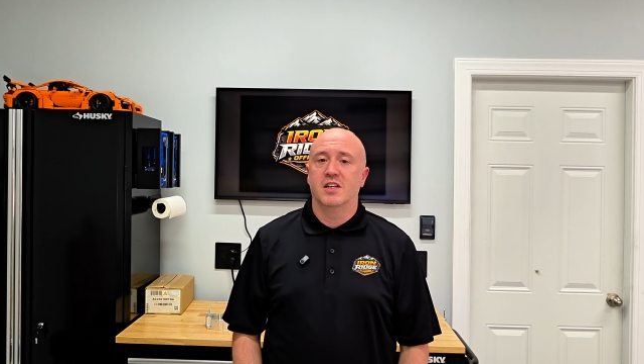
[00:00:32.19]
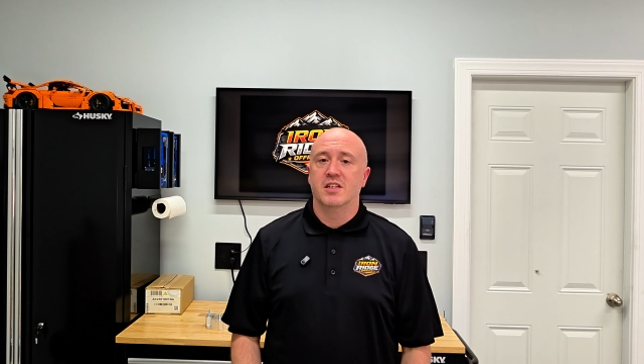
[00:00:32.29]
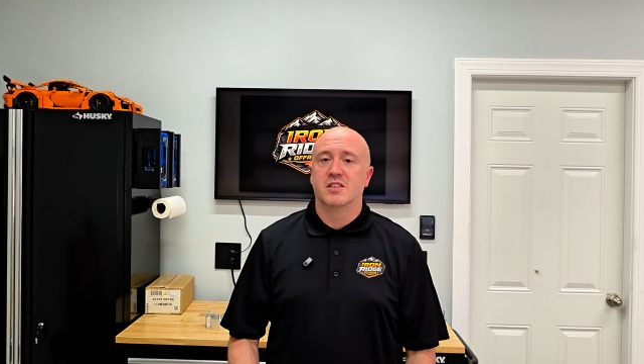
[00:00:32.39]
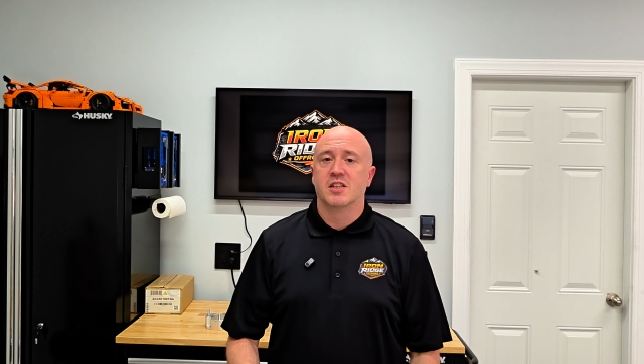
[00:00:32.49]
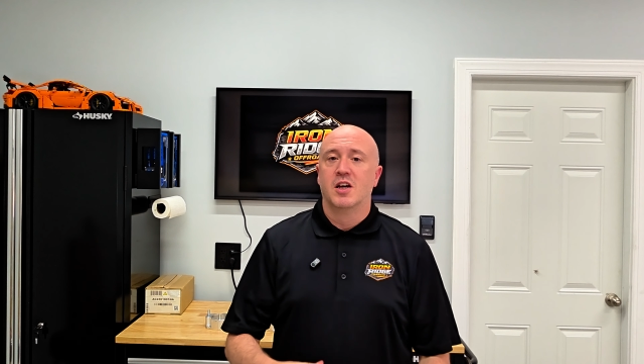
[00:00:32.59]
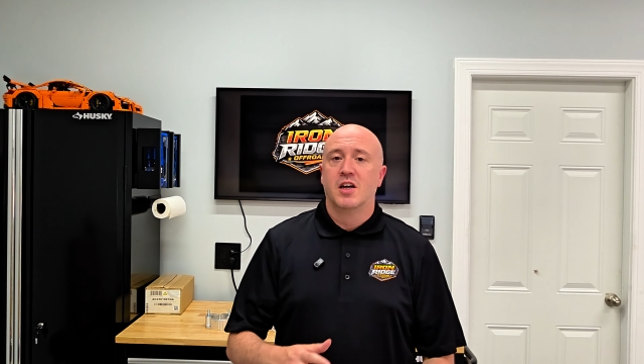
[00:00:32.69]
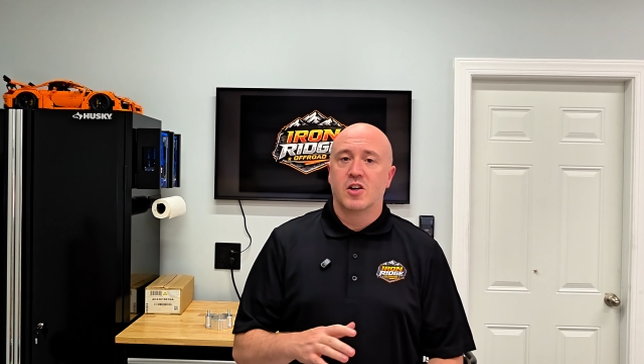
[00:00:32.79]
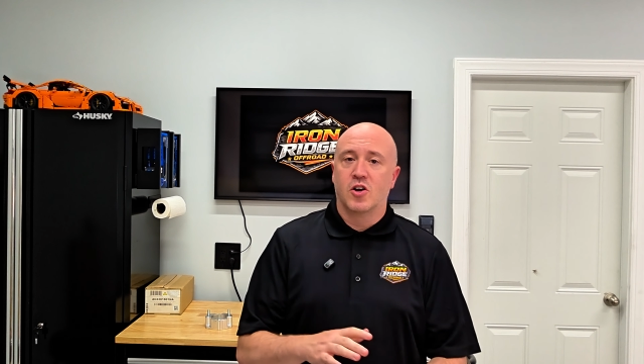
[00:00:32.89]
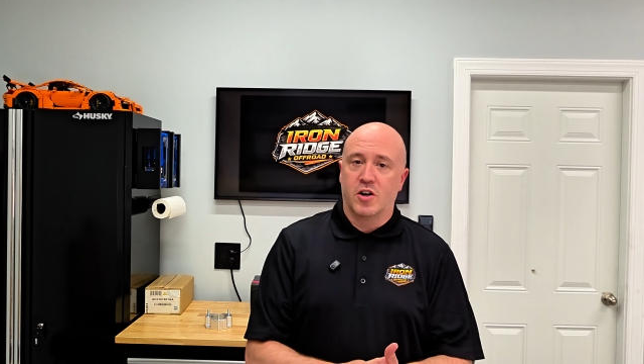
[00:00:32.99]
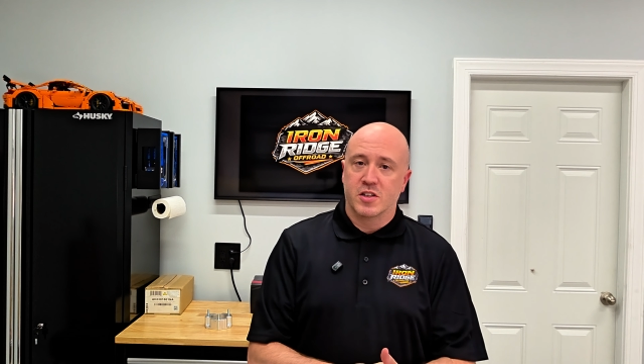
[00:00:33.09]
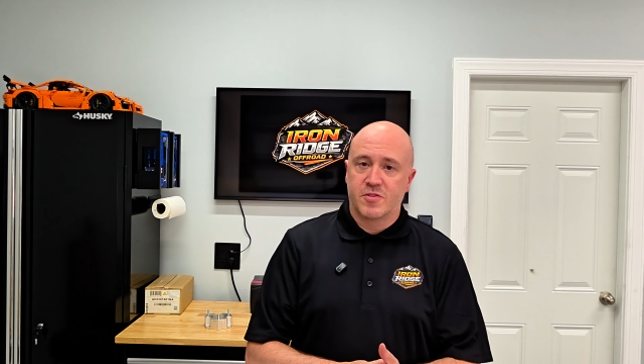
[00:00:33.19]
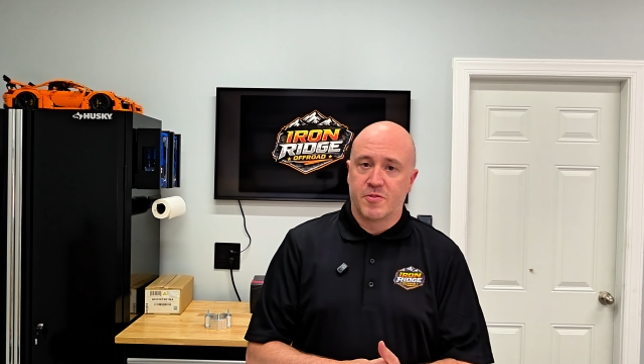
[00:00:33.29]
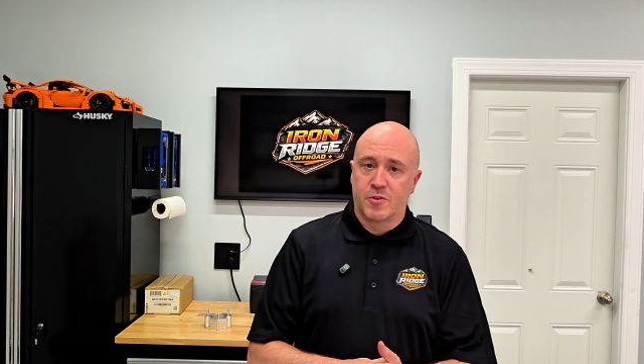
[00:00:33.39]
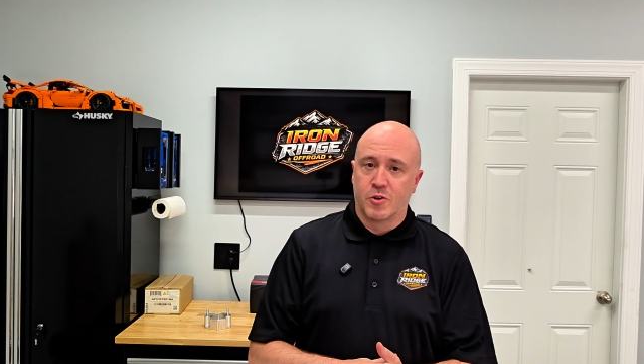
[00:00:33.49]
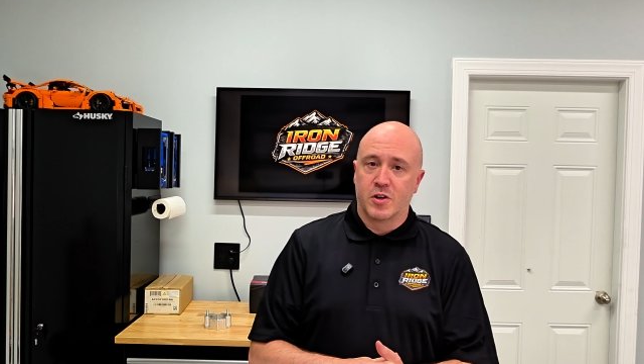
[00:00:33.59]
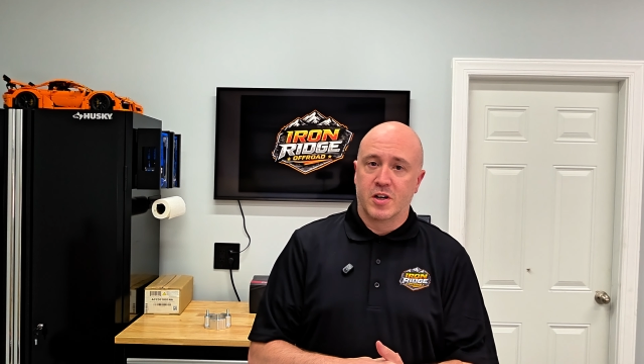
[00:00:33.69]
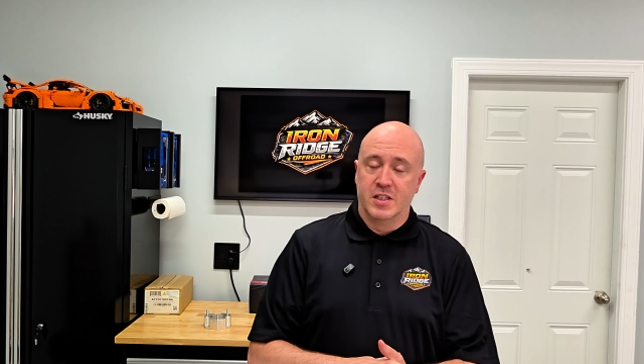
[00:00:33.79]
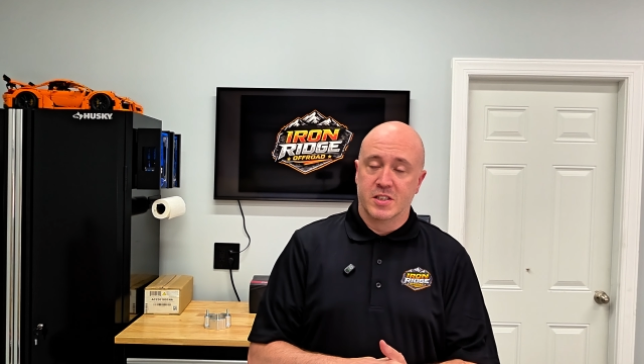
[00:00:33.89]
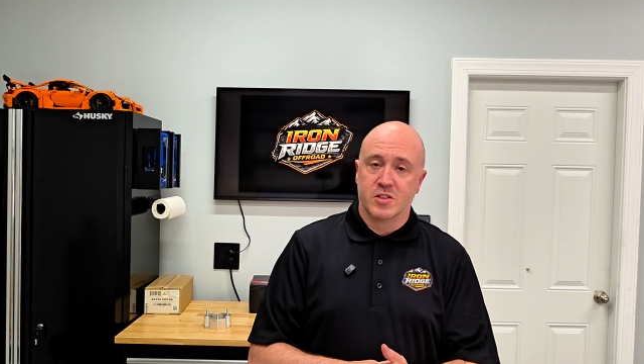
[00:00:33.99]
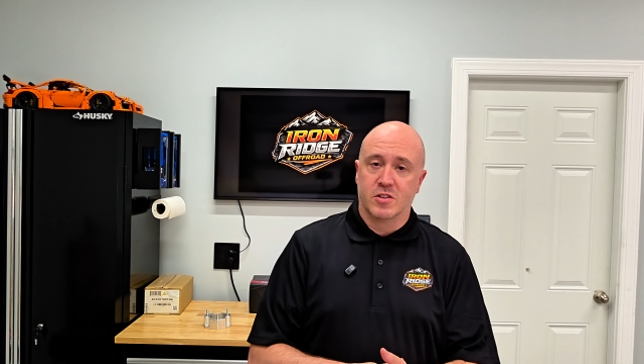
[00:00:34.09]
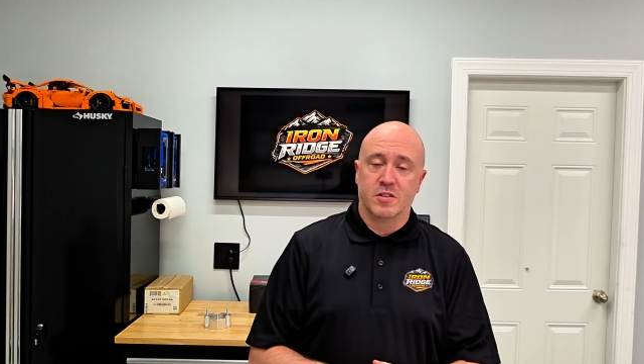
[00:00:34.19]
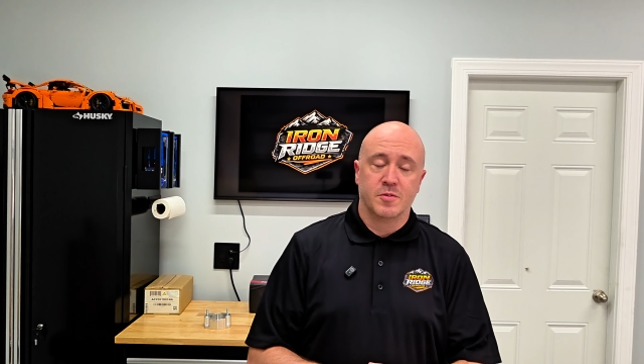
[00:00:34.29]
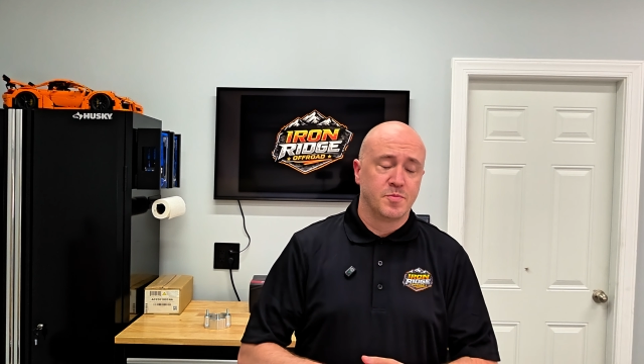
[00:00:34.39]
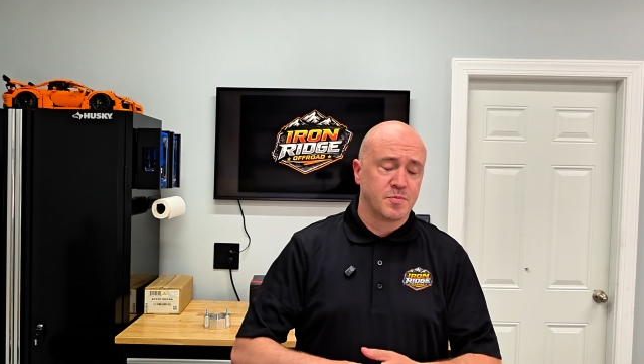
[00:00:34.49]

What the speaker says: is cost for install.